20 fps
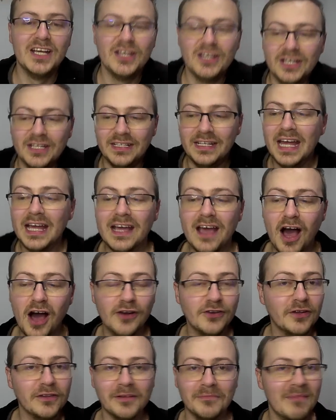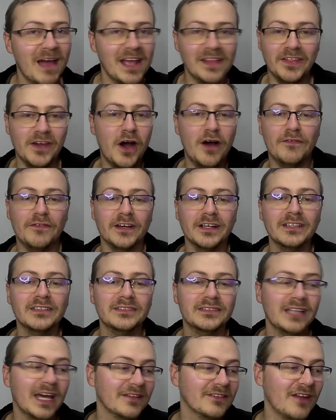Nick Khan doesn't make the offer.
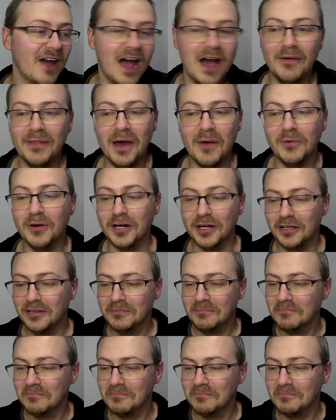That's not how that works.